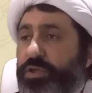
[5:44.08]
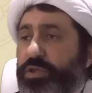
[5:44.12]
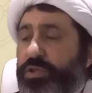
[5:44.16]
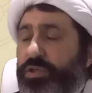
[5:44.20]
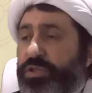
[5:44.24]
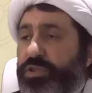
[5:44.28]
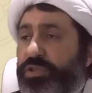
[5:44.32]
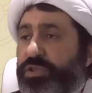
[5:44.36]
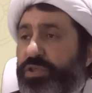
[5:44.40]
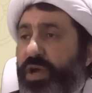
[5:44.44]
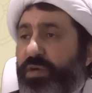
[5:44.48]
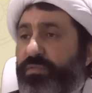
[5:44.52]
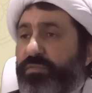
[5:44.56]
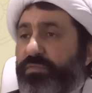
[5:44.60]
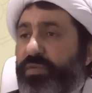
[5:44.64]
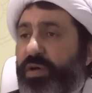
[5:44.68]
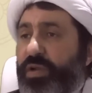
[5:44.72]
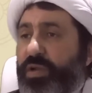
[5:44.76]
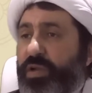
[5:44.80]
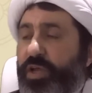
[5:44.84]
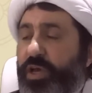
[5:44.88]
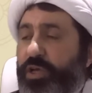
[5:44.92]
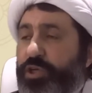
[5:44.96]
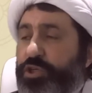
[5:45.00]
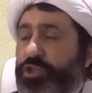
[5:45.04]

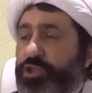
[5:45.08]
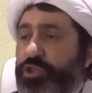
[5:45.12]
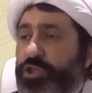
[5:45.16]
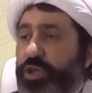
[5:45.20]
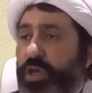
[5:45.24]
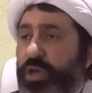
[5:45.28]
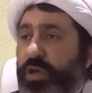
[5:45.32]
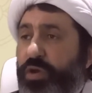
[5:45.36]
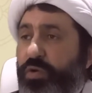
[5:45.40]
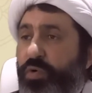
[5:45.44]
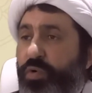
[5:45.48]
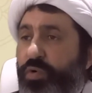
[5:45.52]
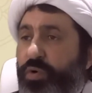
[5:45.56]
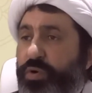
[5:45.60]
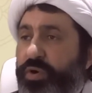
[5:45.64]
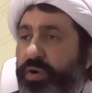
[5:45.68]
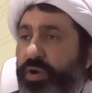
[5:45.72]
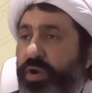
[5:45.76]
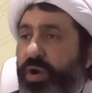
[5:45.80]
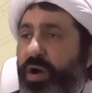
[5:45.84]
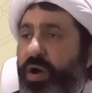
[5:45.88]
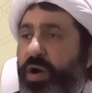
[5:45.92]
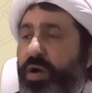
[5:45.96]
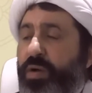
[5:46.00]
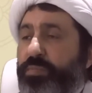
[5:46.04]
Someone like Sheikh
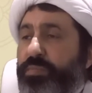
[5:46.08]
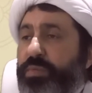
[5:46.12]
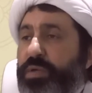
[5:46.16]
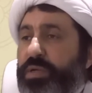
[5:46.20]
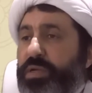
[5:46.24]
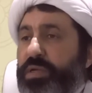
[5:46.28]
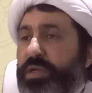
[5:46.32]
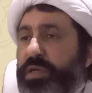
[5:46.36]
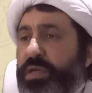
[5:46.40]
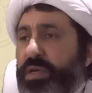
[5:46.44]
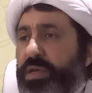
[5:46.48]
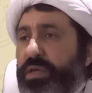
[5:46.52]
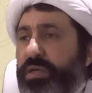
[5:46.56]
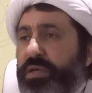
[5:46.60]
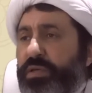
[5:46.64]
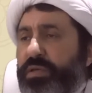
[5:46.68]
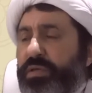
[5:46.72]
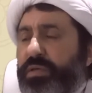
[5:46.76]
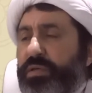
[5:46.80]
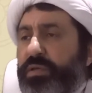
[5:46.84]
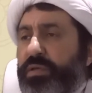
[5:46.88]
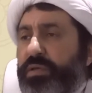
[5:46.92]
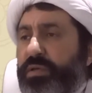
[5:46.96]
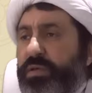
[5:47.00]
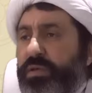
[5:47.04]
Hurra Amili,
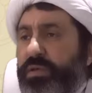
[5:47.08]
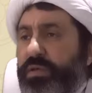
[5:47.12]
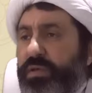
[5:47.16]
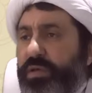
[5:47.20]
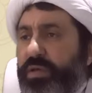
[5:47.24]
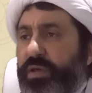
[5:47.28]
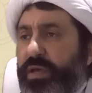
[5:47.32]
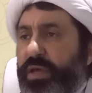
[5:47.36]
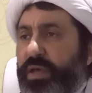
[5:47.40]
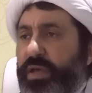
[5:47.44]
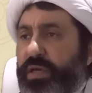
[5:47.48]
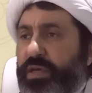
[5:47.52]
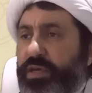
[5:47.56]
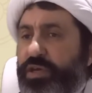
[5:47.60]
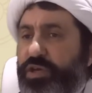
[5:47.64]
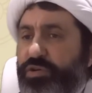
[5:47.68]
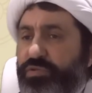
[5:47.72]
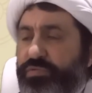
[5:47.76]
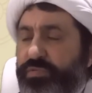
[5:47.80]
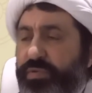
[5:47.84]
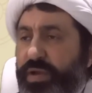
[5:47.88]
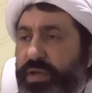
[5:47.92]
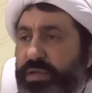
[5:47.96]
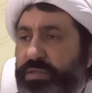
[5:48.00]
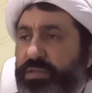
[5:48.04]
a
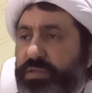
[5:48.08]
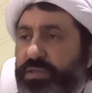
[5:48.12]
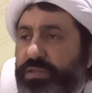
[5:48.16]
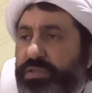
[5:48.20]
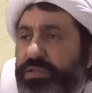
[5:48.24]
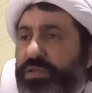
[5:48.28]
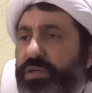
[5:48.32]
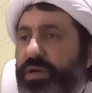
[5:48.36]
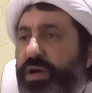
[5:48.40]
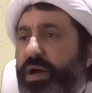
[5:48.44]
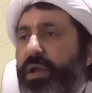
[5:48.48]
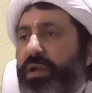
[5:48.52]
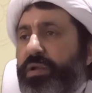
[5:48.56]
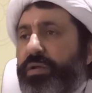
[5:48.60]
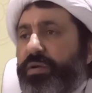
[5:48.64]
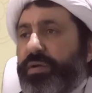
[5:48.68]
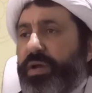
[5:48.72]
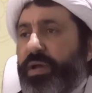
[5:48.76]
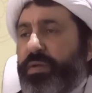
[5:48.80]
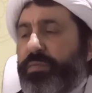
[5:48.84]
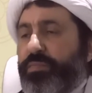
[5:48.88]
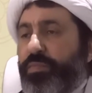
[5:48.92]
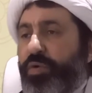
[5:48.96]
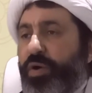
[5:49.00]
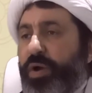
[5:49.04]
great scholar
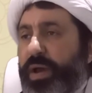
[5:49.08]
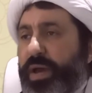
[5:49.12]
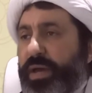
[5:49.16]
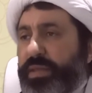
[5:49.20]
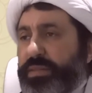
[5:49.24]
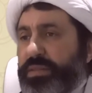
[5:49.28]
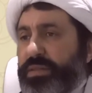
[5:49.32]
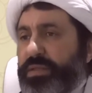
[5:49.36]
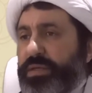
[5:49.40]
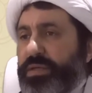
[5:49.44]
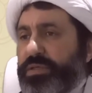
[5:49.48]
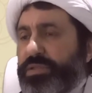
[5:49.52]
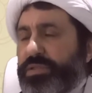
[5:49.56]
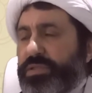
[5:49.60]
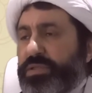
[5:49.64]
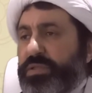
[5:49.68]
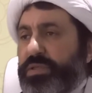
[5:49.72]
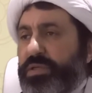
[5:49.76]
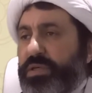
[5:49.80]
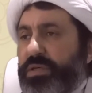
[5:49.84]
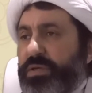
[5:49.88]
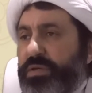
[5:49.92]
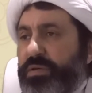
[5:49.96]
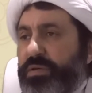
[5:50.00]
and muhaddis,